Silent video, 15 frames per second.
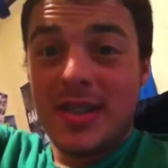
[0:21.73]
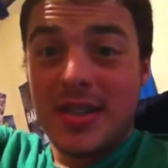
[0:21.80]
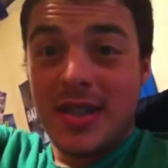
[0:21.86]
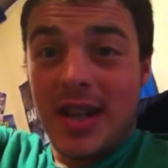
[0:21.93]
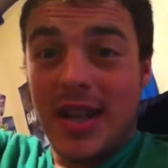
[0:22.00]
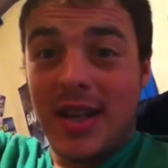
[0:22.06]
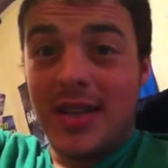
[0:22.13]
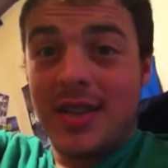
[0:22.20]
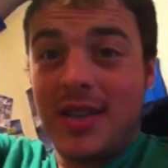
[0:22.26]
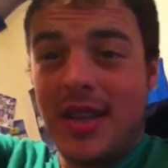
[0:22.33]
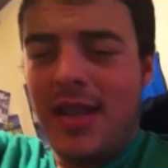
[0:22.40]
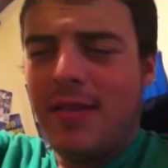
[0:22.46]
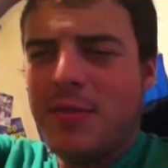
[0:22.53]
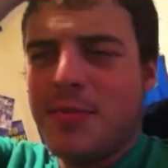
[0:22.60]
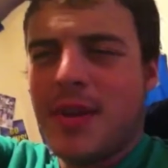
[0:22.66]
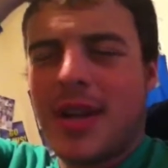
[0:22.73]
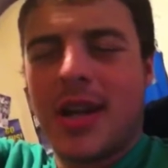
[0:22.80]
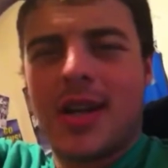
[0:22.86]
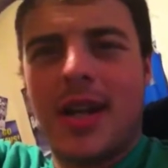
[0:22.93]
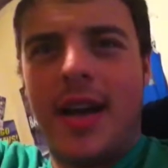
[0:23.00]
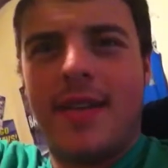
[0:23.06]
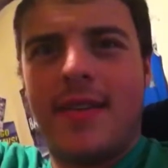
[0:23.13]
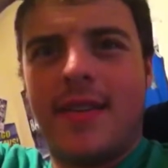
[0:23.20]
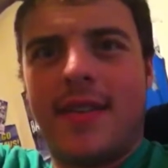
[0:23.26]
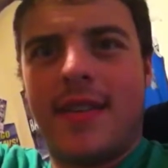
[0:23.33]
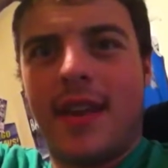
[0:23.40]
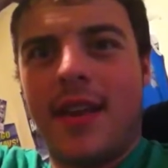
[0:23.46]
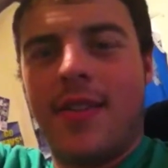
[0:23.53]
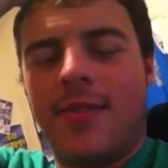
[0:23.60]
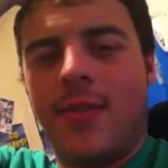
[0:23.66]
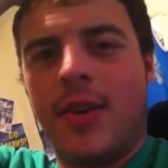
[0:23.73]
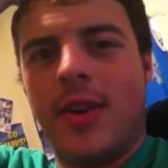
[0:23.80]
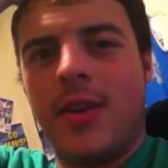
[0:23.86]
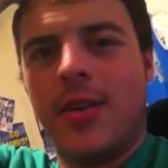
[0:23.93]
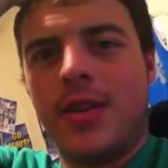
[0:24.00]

like even make a classic skits video.